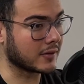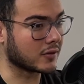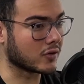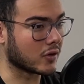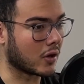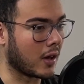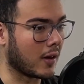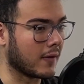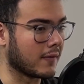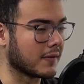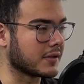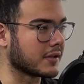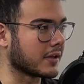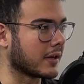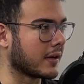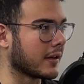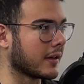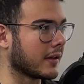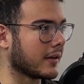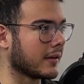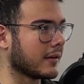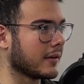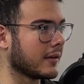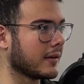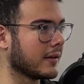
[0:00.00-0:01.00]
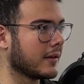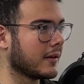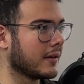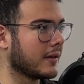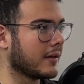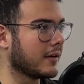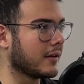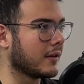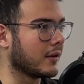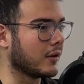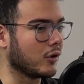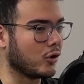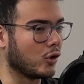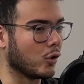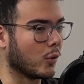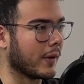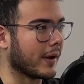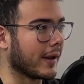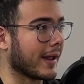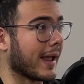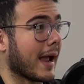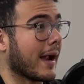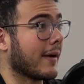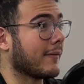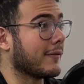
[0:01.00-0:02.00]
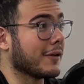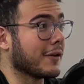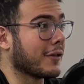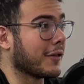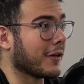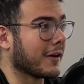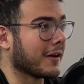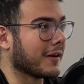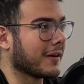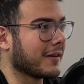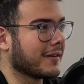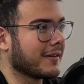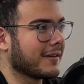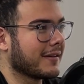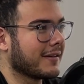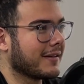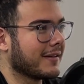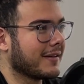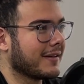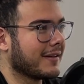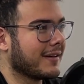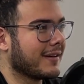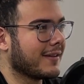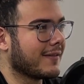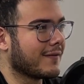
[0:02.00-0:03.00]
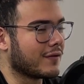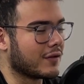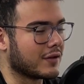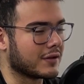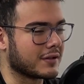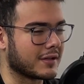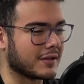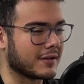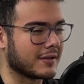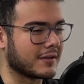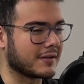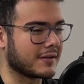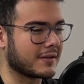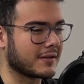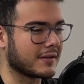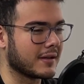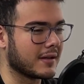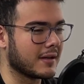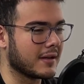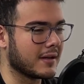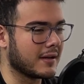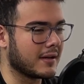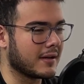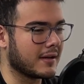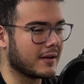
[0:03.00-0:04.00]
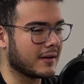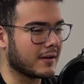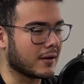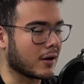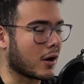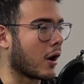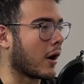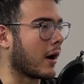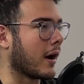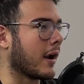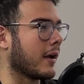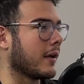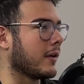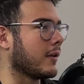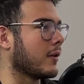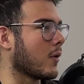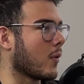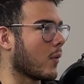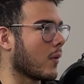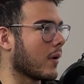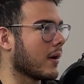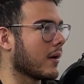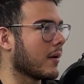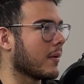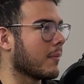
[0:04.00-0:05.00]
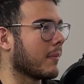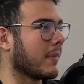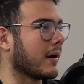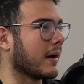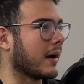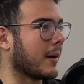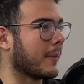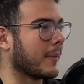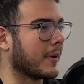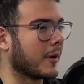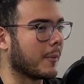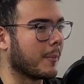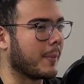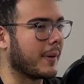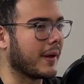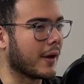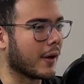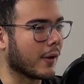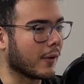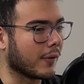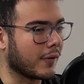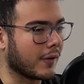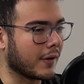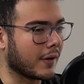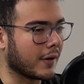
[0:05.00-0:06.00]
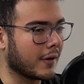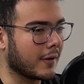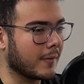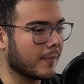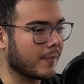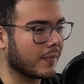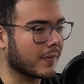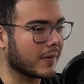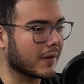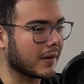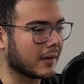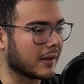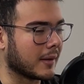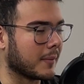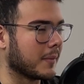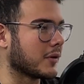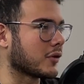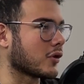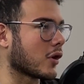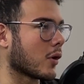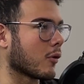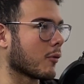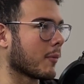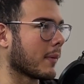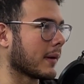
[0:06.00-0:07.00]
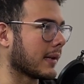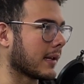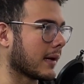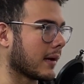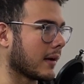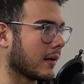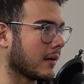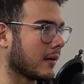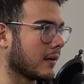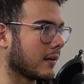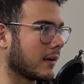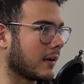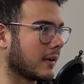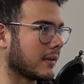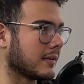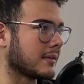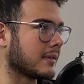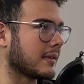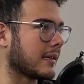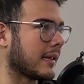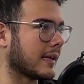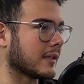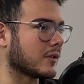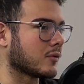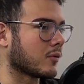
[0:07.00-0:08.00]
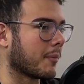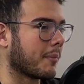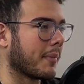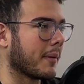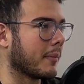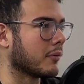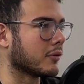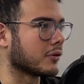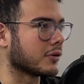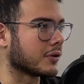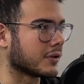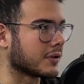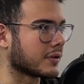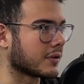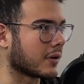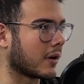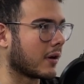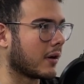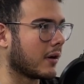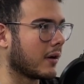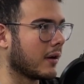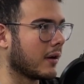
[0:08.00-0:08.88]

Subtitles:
to all of a sudden doing everything, versus, all right, you know what, I'm going to be healthier. Let me start with my diet, because that's where people should start.